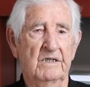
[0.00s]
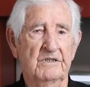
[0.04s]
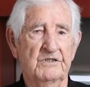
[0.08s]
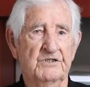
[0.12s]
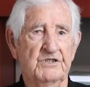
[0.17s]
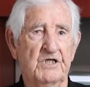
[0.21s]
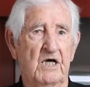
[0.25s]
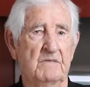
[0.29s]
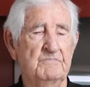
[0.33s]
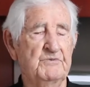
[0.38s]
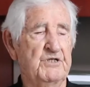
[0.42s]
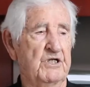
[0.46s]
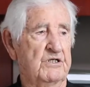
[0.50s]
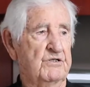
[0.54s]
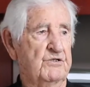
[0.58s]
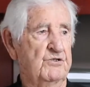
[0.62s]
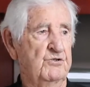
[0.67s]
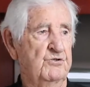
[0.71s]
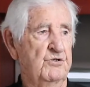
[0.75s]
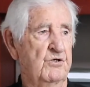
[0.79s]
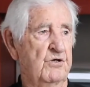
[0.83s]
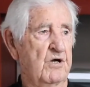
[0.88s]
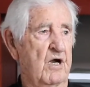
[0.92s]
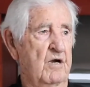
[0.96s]
subject
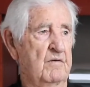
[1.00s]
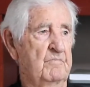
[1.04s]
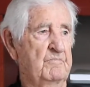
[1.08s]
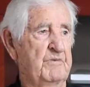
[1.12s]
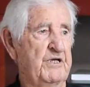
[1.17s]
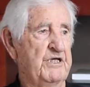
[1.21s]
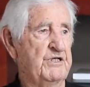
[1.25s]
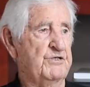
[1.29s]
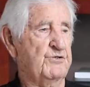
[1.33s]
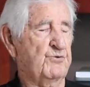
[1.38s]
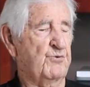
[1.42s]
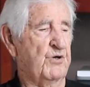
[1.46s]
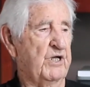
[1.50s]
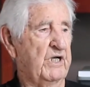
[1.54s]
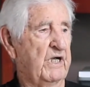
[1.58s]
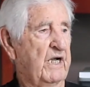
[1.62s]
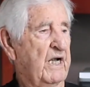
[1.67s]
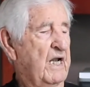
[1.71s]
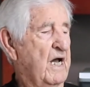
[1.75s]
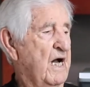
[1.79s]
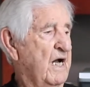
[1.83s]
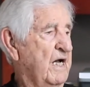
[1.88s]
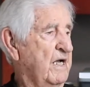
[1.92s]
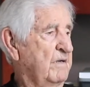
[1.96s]
to our
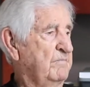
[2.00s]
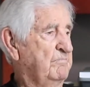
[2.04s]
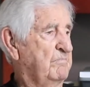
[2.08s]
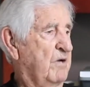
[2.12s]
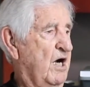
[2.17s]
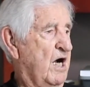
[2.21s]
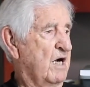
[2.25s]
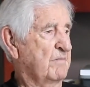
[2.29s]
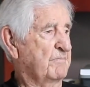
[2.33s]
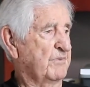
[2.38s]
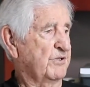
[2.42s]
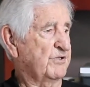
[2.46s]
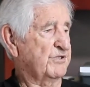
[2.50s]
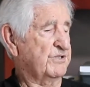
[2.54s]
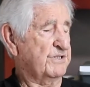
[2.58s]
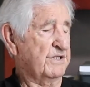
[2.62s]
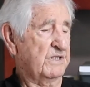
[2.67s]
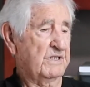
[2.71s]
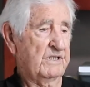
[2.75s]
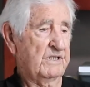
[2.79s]
B-29 bombers,